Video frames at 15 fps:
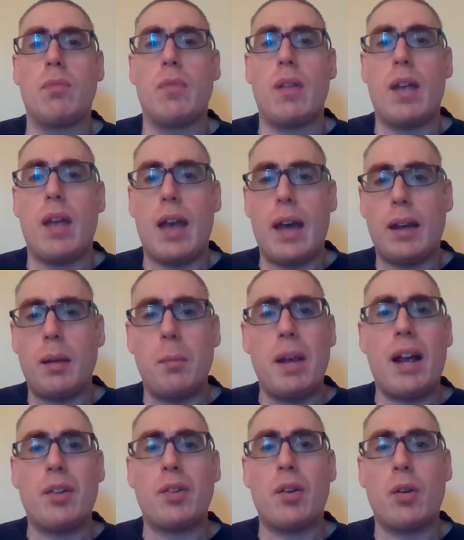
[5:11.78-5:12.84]
And let me
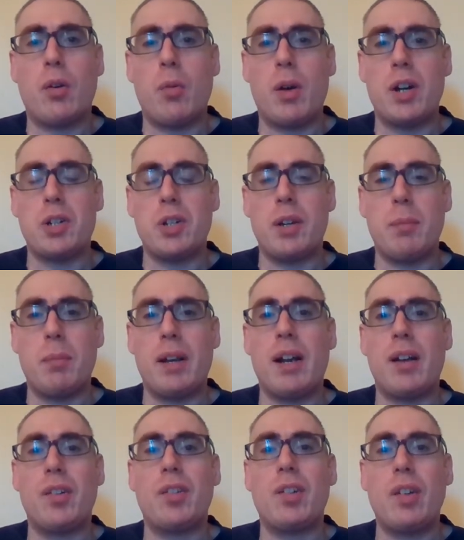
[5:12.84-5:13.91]
ask you a question,
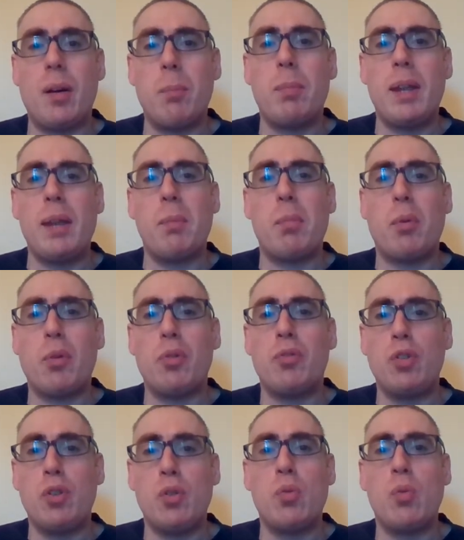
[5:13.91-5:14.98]
because some people
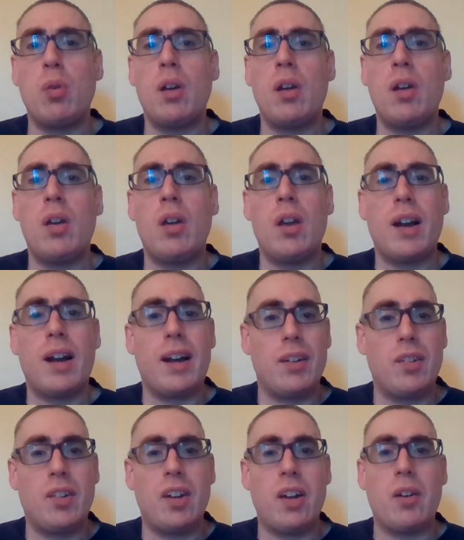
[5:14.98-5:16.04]
do
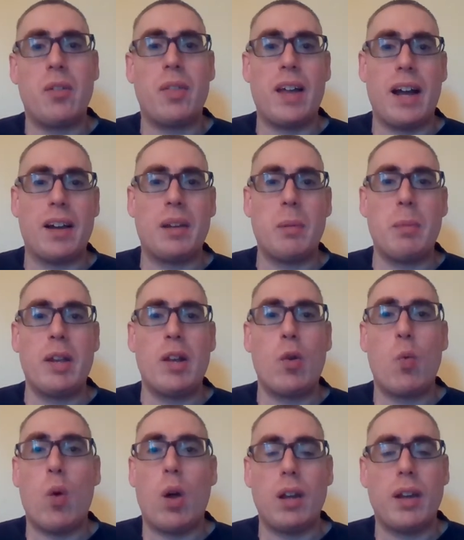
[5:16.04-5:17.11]
consider that to be
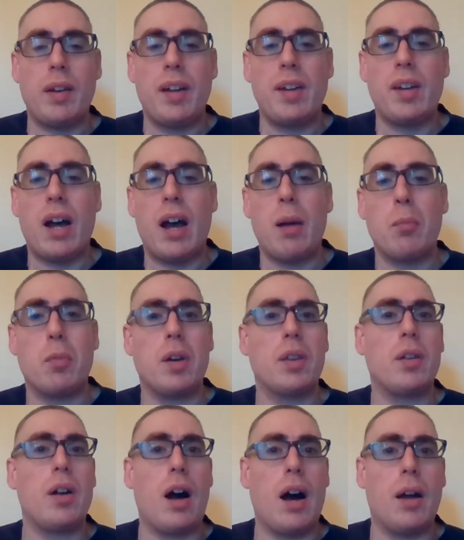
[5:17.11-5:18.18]
quality time with
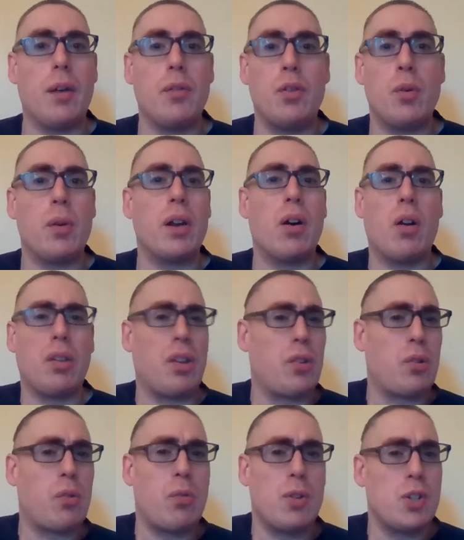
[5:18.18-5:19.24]
God, doing all this
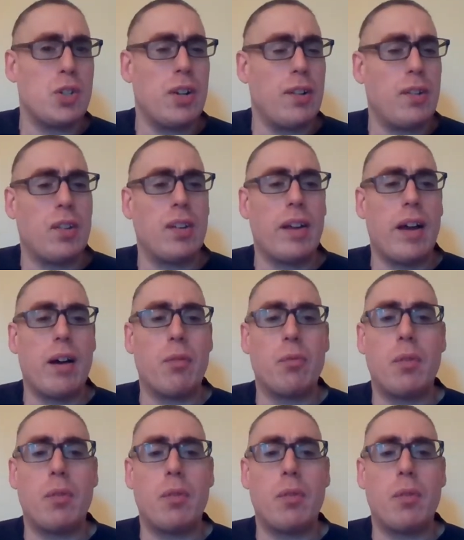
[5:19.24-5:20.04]
Christian stuff.